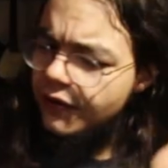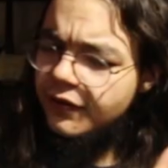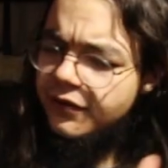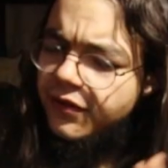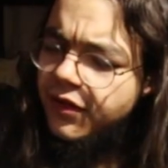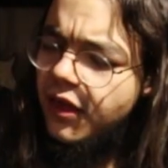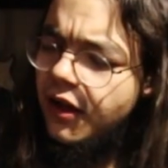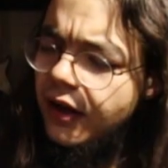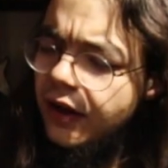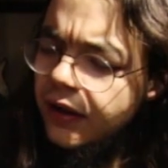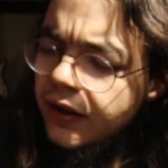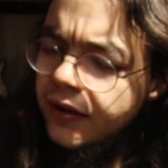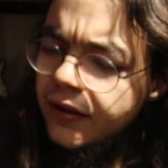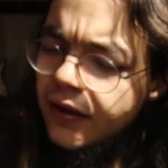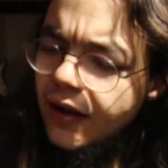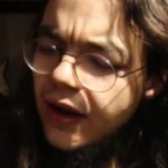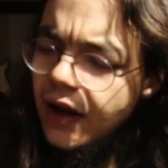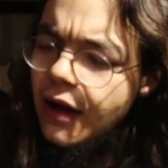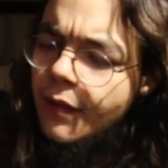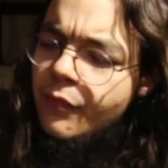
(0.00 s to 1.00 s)
I think
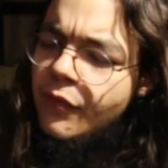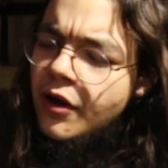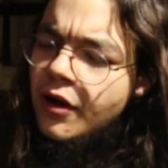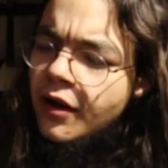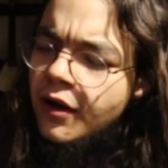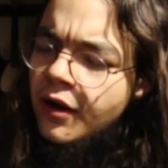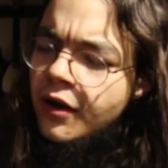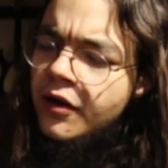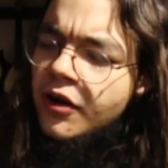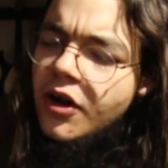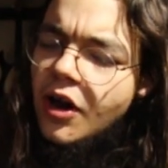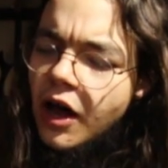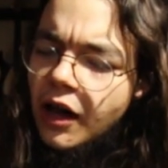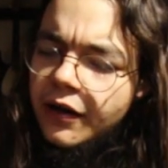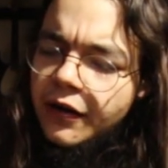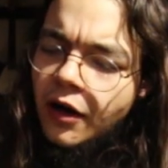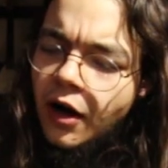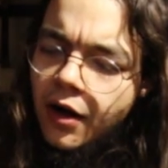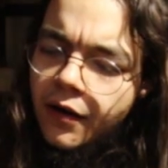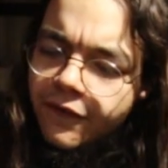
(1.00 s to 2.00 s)
I'm a
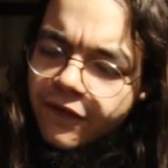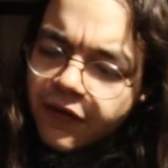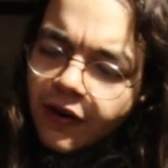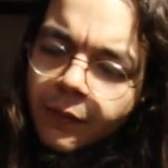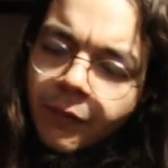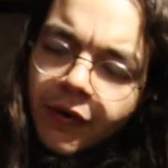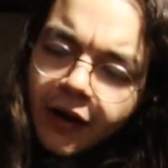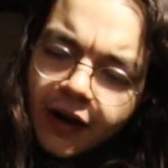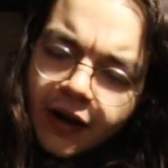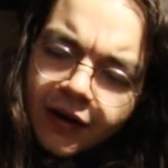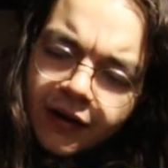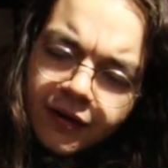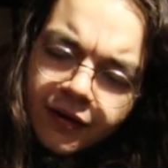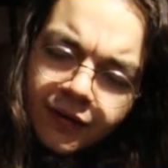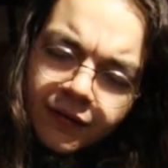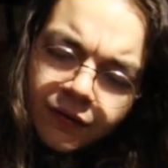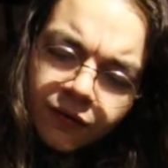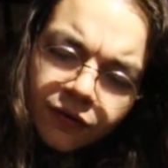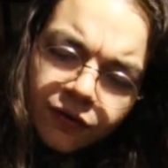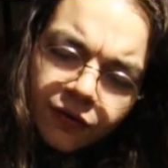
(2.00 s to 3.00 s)
nollie hard flip
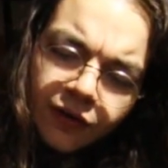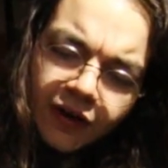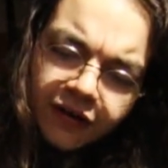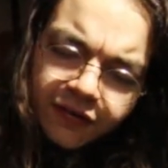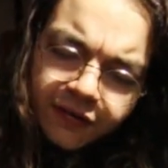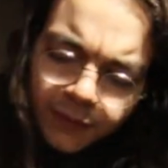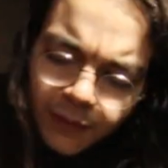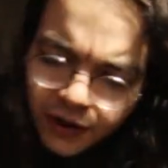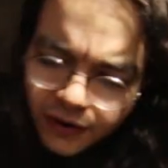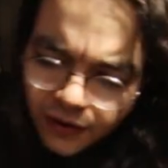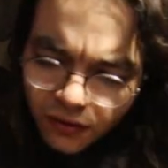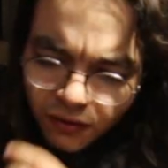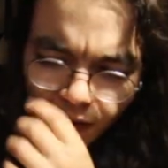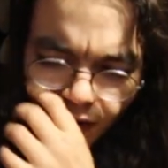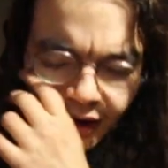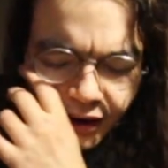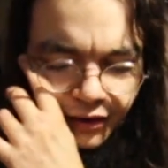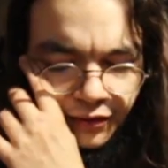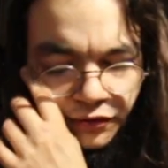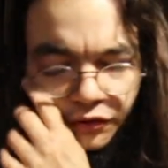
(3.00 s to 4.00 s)
in to the Smith
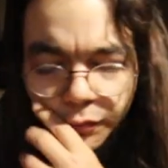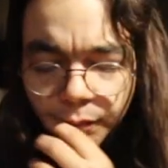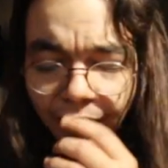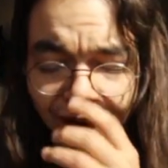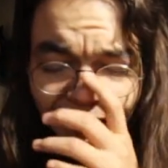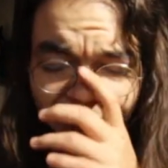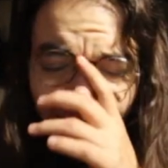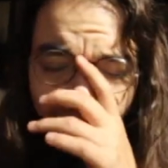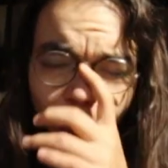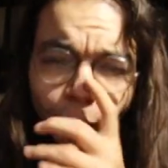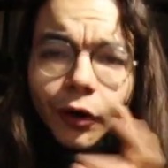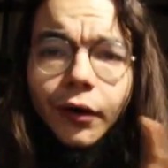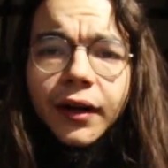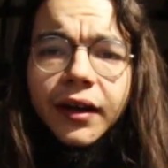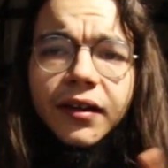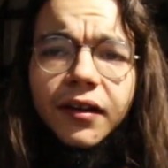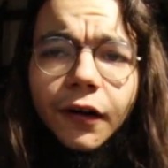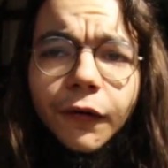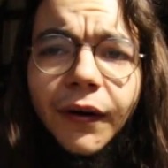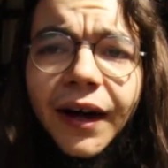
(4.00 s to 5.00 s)
grind to make it more
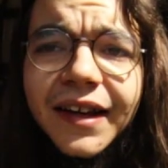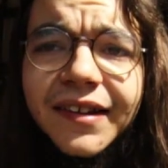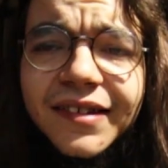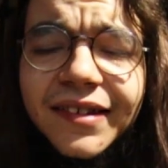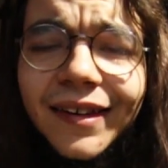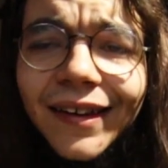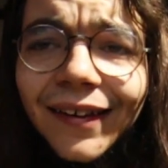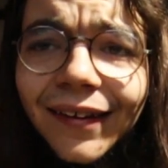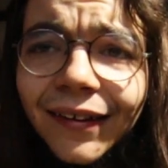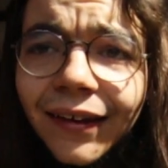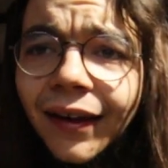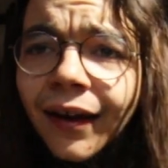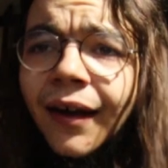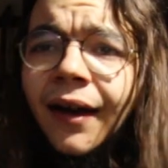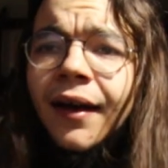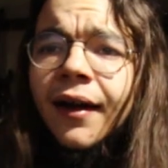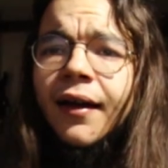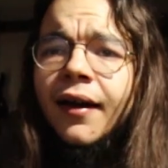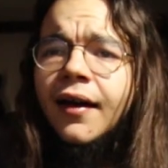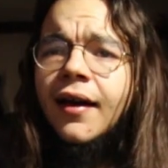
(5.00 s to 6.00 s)
interesting.
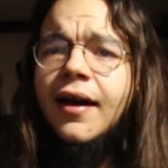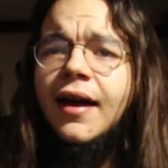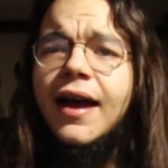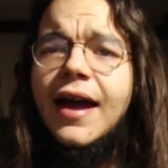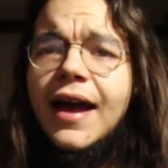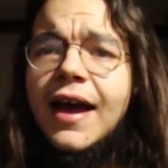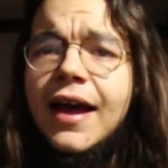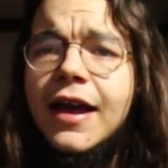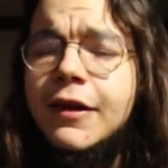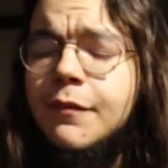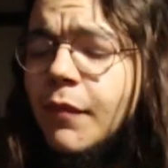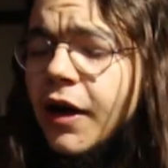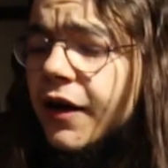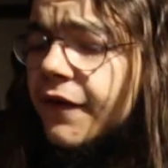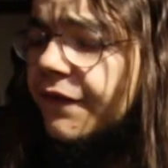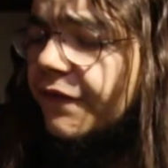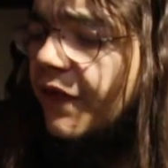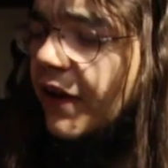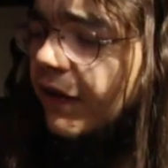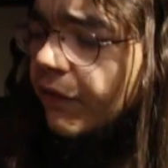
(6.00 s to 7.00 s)
And my
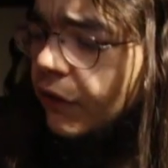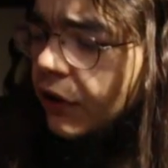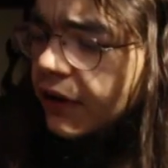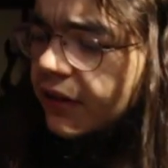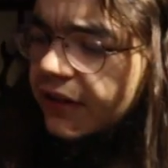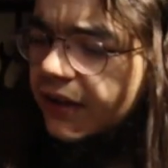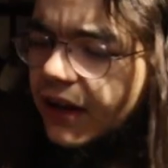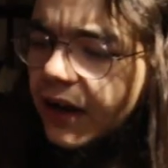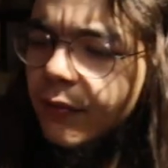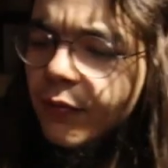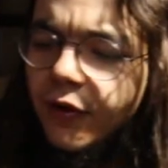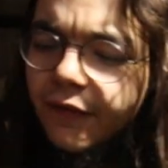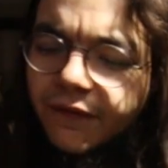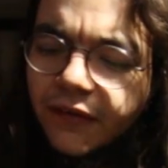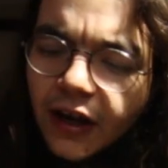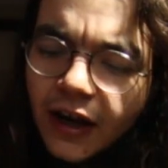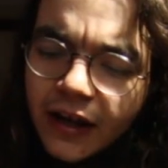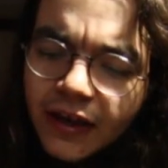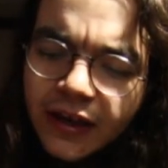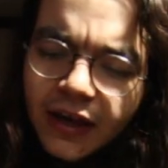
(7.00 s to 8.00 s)
favorite time of
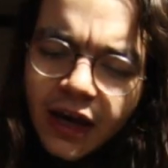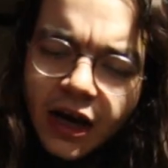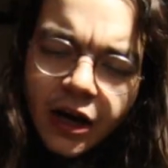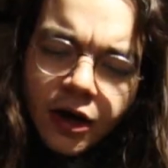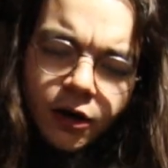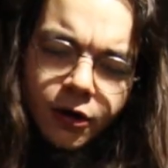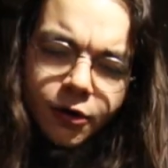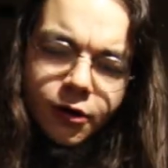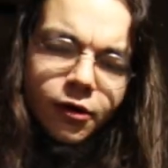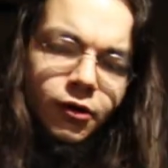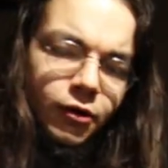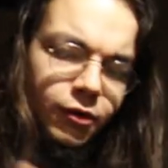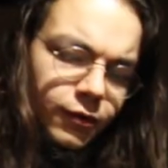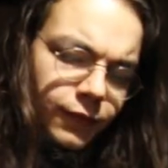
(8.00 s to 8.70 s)
the year.